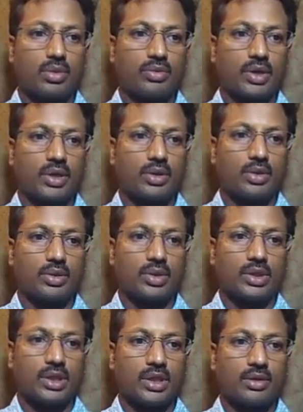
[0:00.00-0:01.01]
what we can
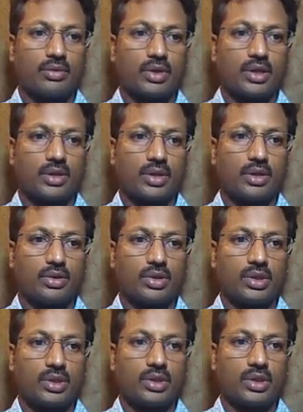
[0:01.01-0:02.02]
do is that we can
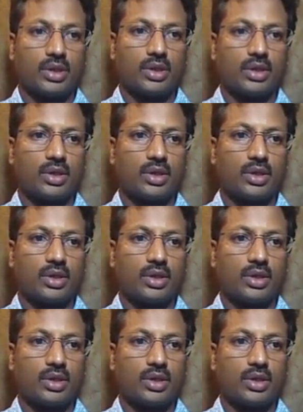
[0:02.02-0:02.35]
reduce this